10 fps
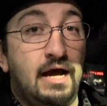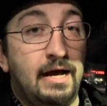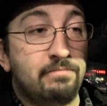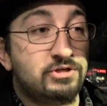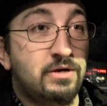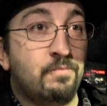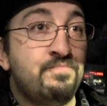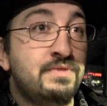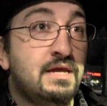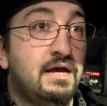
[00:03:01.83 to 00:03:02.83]
Um, so,
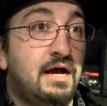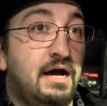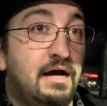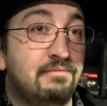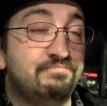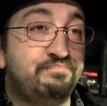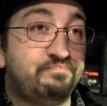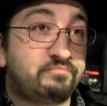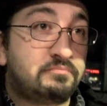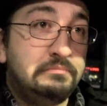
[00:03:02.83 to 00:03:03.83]
uh,
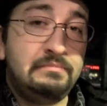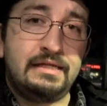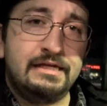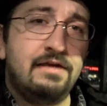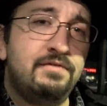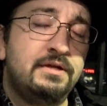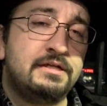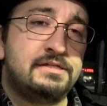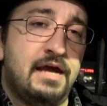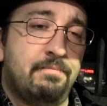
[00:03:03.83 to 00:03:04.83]
give you an
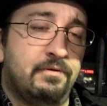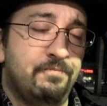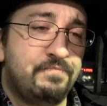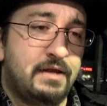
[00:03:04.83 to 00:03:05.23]
example.